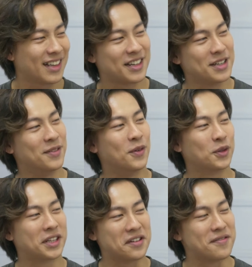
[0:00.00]
like the
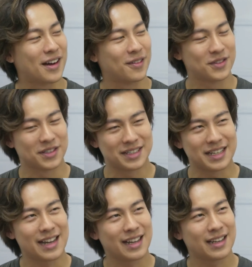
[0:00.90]
voting rounds, you
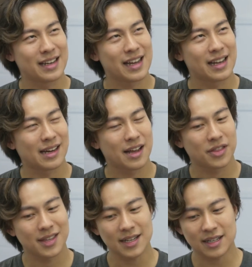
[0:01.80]
see. And I
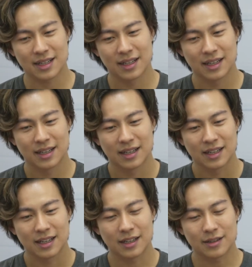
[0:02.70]
think,
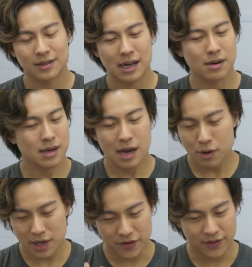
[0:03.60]
you know, how
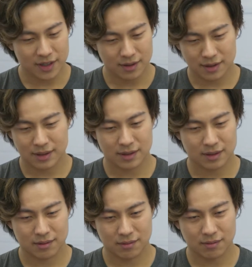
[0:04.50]
I even
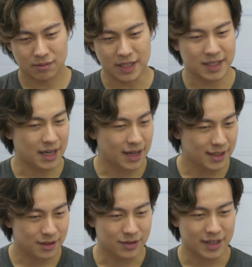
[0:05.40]

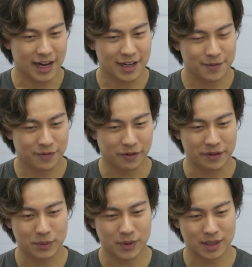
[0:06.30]
decided to sign up for
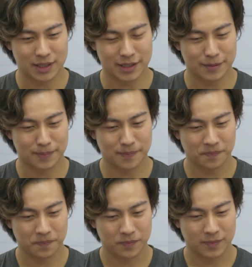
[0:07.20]
it was...
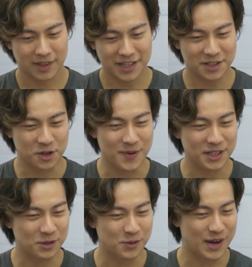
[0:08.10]
let's go
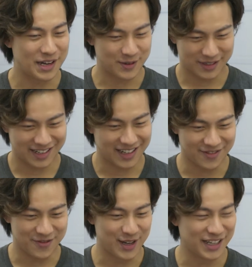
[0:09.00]
back to when I was like
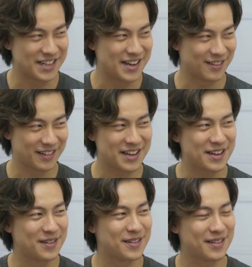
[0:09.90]
really young, okay?
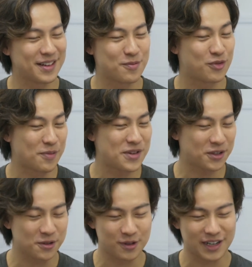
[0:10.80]
In primary
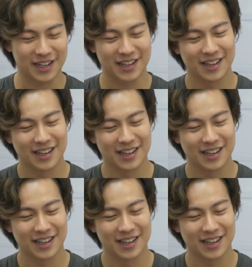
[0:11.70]
school, right?